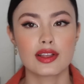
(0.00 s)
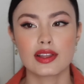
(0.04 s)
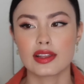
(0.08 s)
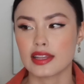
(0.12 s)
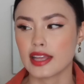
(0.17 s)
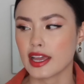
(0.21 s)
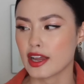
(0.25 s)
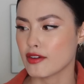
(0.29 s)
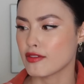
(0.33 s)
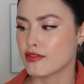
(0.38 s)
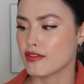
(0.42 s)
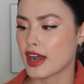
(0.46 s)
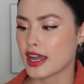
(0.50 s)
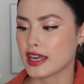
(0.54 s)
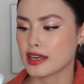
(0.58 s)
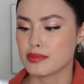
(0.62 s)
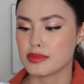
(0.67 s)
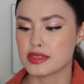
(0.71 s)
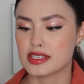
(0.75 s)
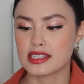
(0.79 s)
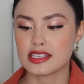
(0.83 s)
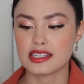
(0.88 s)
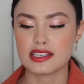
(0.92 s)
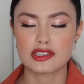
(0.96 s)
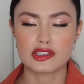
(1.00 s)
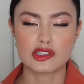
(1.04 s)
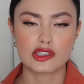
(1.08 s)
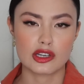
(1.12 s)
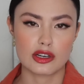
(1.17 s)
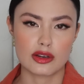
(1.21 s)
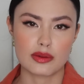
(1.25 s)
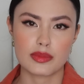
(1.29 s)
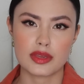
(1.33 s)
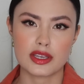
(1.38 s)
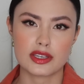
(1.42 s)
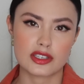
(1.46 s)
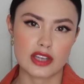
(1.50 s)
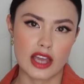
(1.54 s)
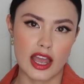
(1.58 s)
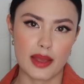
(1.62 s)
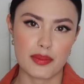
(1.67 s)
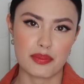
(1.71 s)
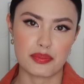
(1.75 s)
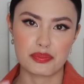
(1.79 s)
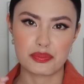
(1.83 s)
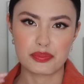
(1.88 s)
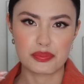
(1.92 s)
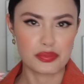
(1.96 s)
like vitamin C serum-y type
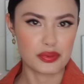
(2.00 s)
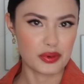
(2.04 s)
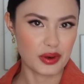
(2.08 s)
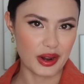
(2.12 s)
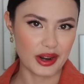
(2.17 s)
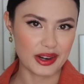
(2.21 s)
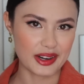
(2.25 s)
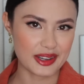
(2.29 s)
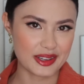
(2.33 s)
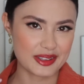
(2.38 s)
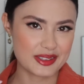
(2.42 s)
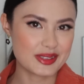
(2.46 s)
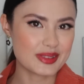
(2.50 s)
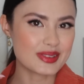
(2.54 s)
products.